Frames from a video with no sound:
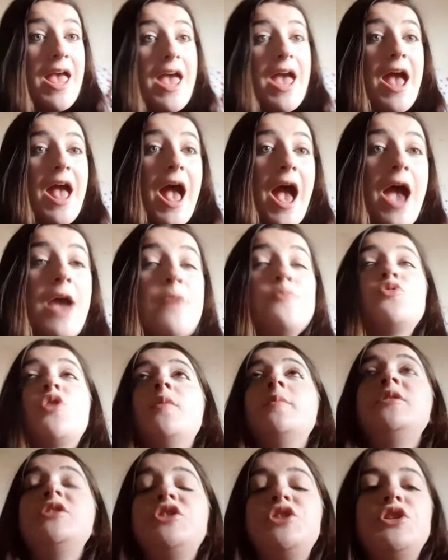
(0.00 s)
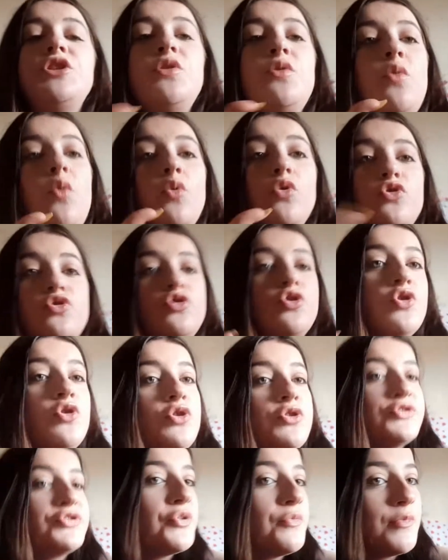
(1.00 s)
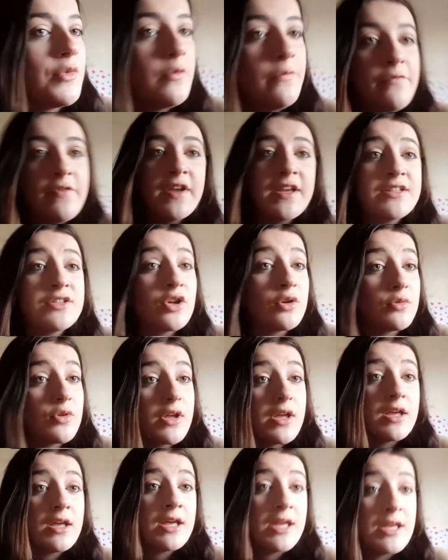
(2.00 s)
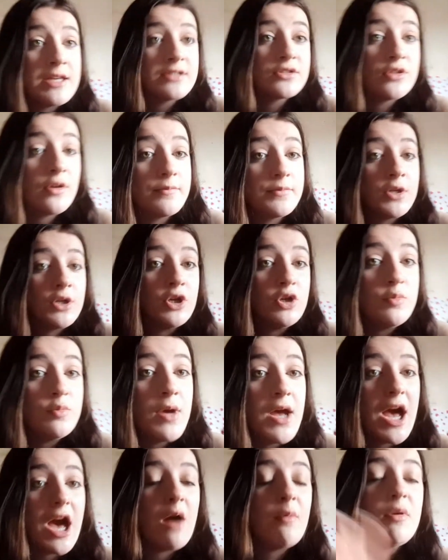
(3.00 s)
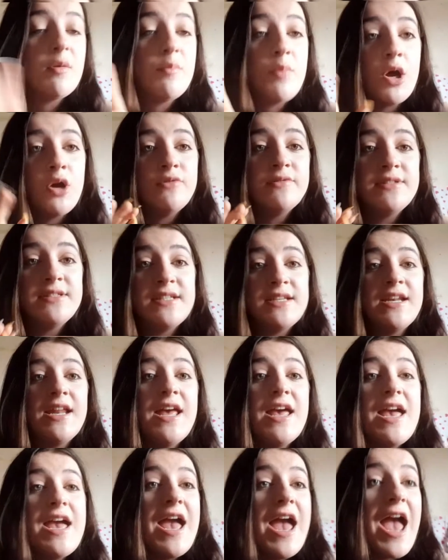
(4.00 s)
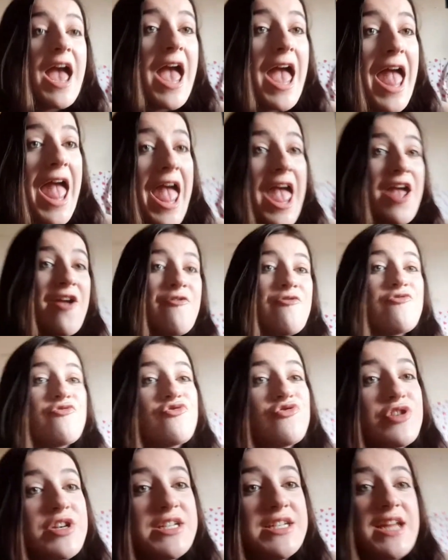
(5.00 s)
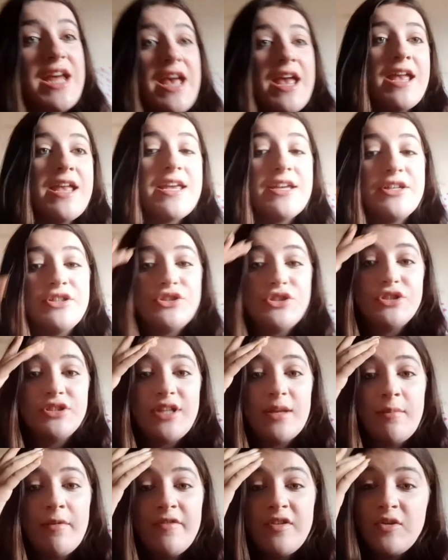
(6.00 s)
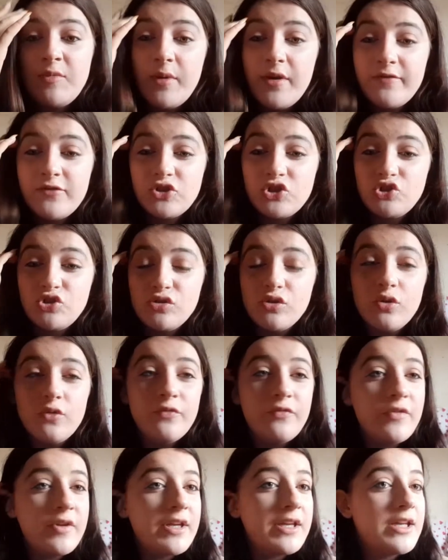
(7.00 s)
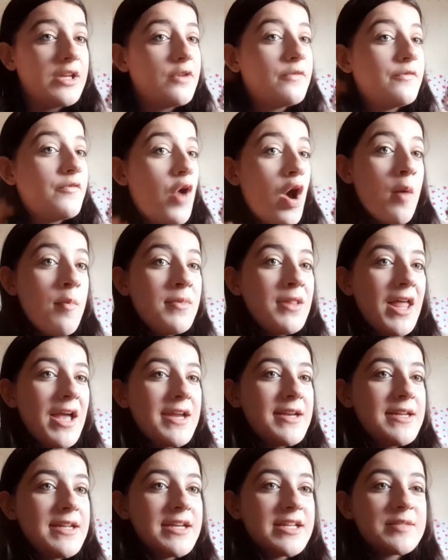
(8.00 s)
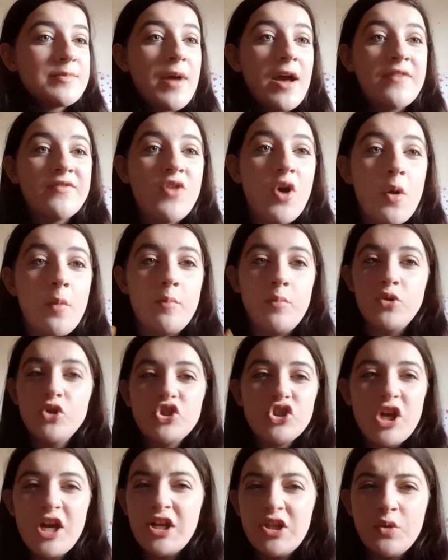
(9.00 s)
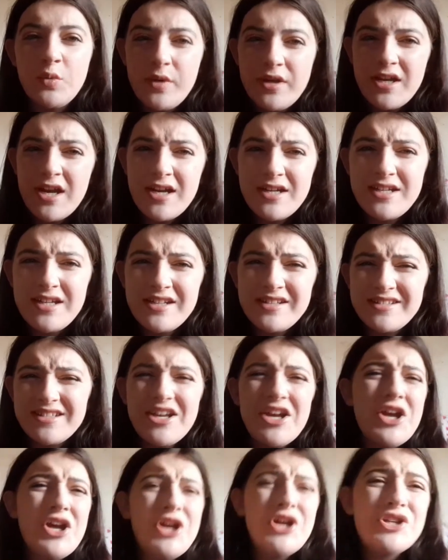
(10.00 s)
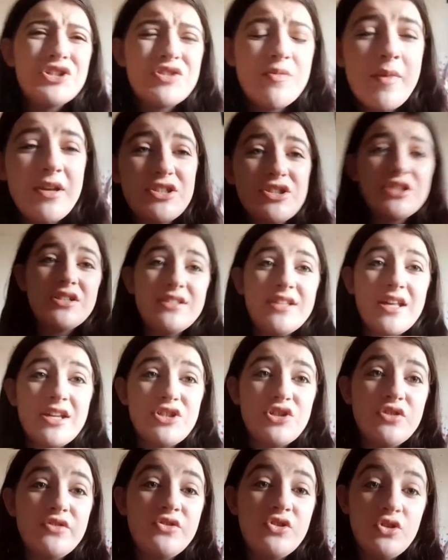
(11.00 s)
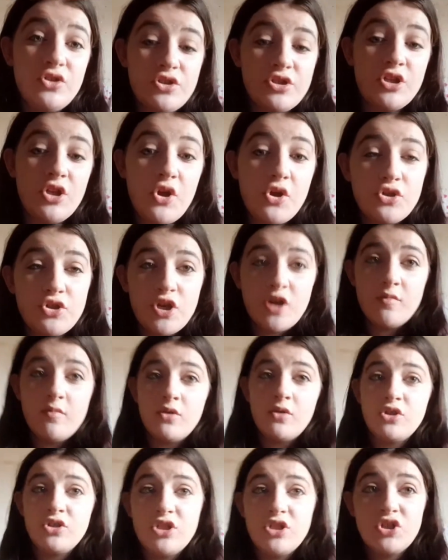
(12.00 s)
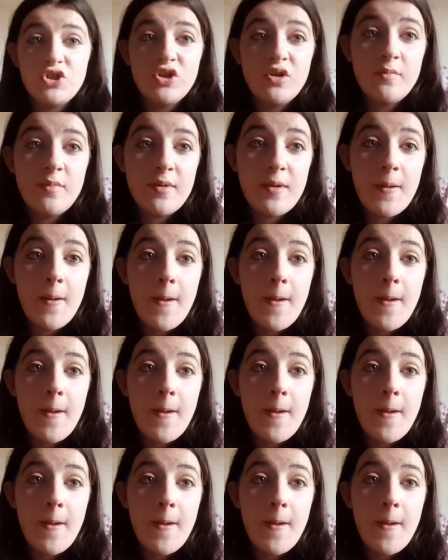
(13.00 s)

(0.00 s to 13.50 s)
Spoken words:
I promise you, soon as the month hits October, I'll be posting every day. It's just I'm having a bit of a struggle thinking of normal ideas, but I've got a bunch of Halloween ideas, so make sure you stay tuned until October because it's gonna be